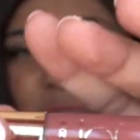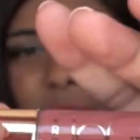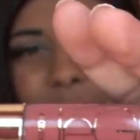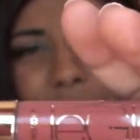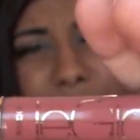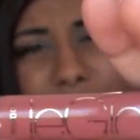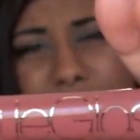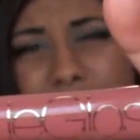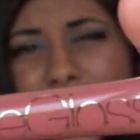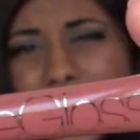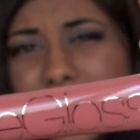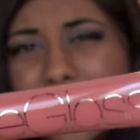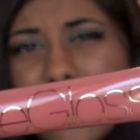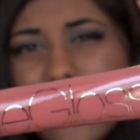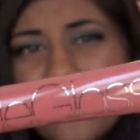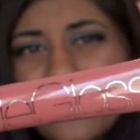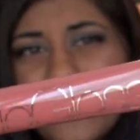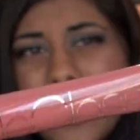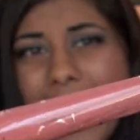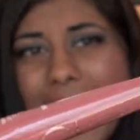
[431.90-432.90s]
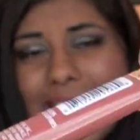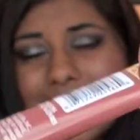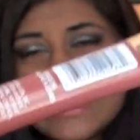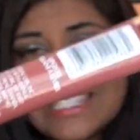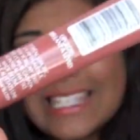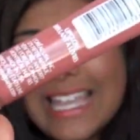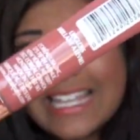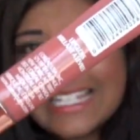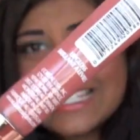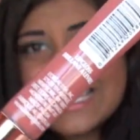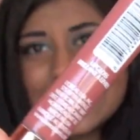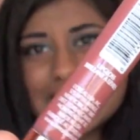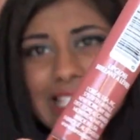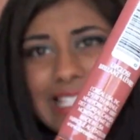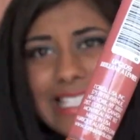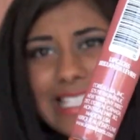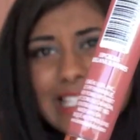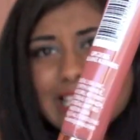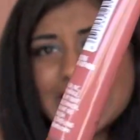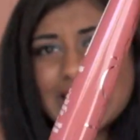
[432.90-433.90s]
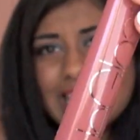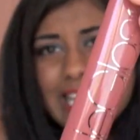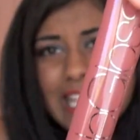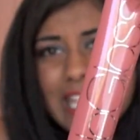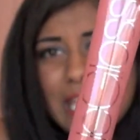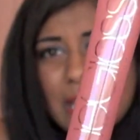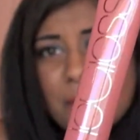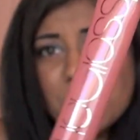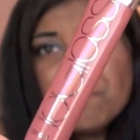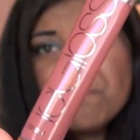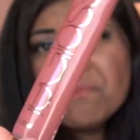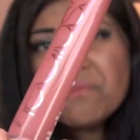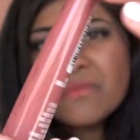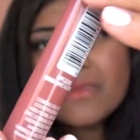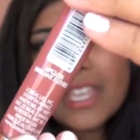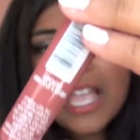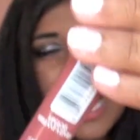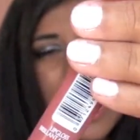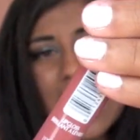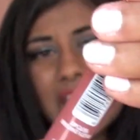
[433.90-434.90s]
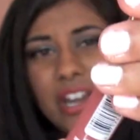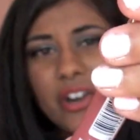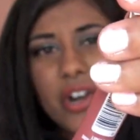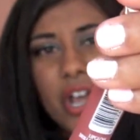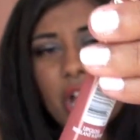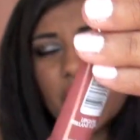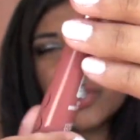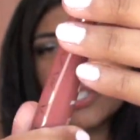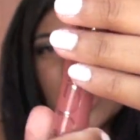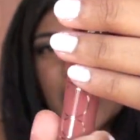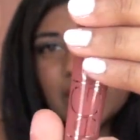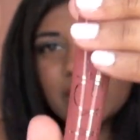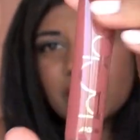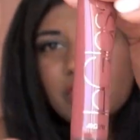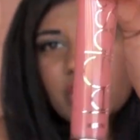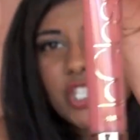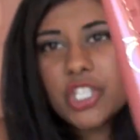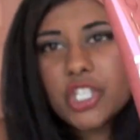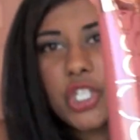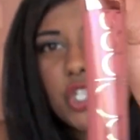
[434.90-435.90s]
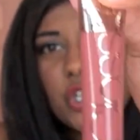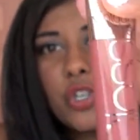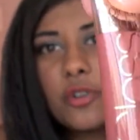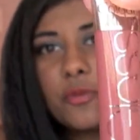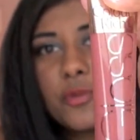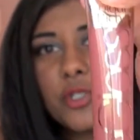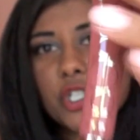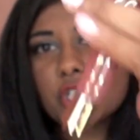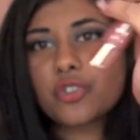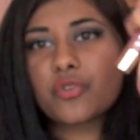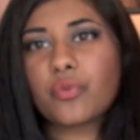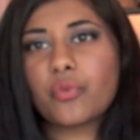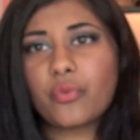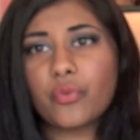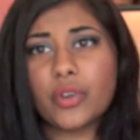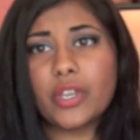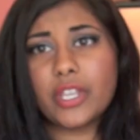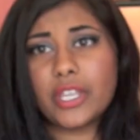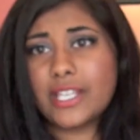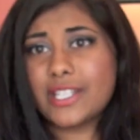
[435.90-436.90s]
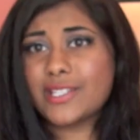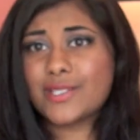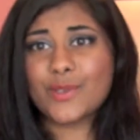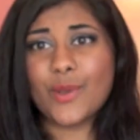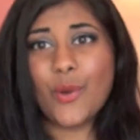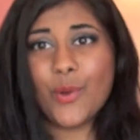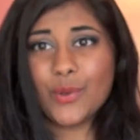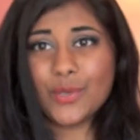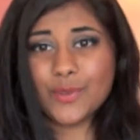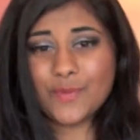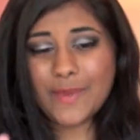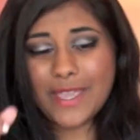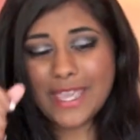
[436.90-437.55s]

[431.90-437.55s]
so I really love that. It's nice and skinny. I don't know, the tube just really sold